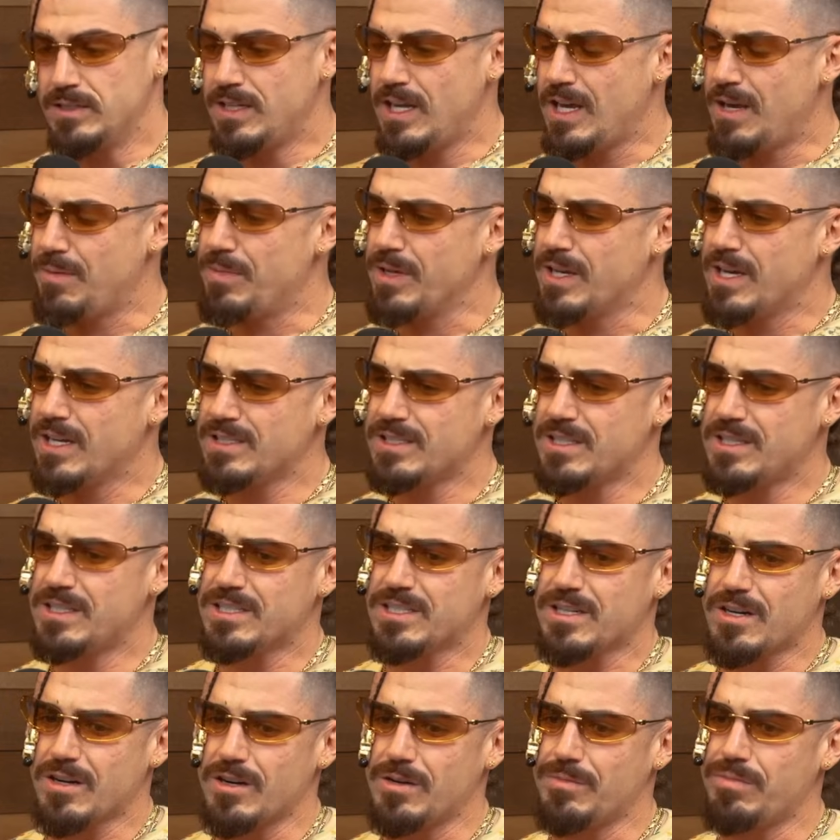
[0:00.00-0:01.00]
damn, because of
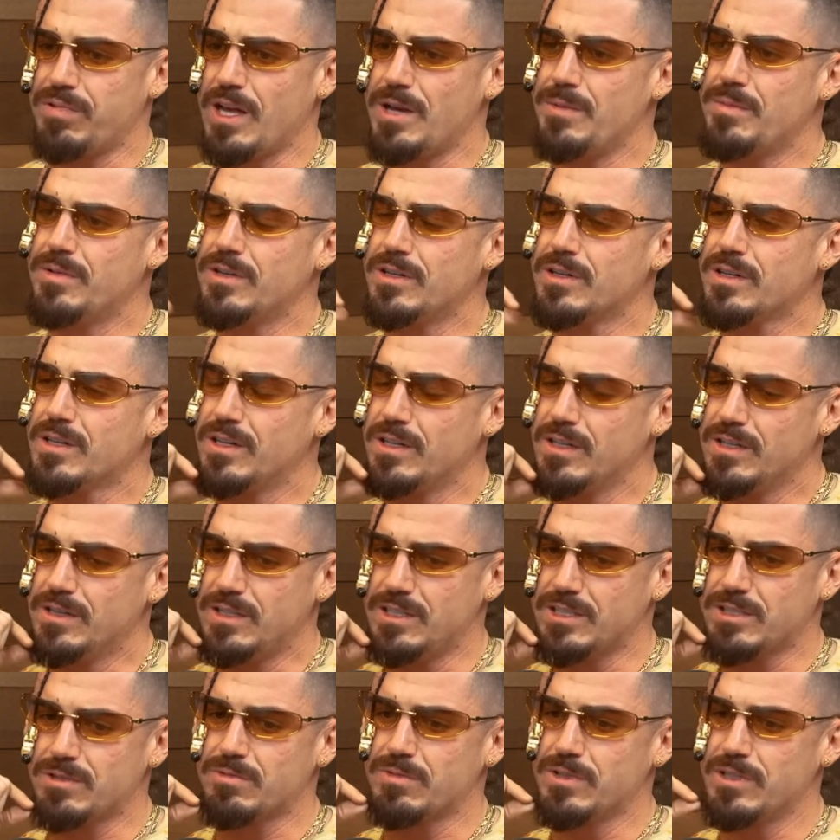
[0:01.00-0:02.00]
this current playbook,
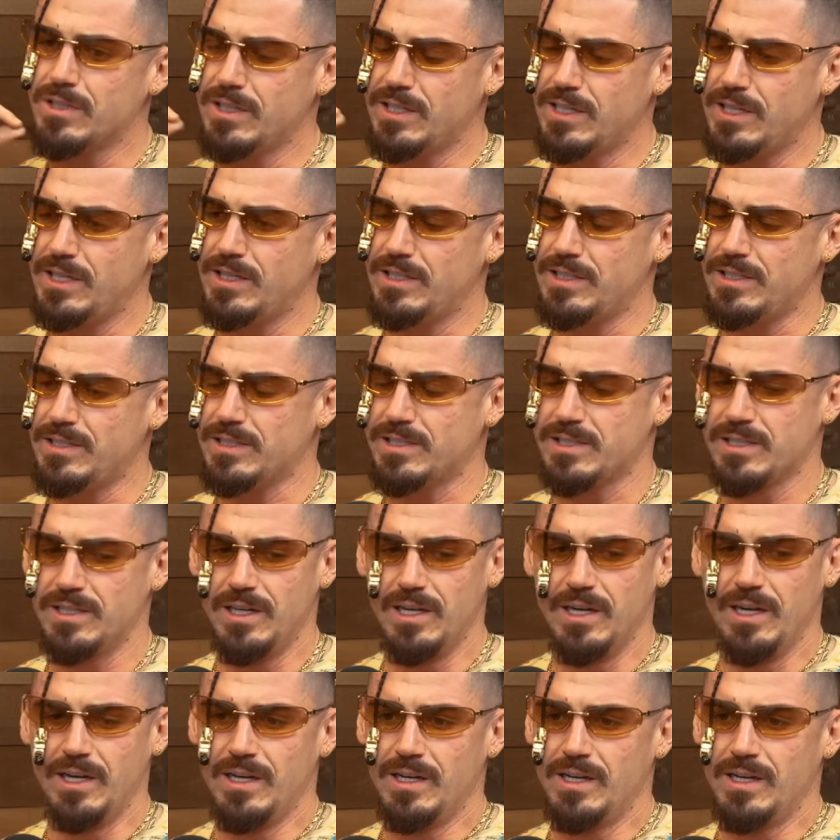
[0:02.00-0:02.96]
this really is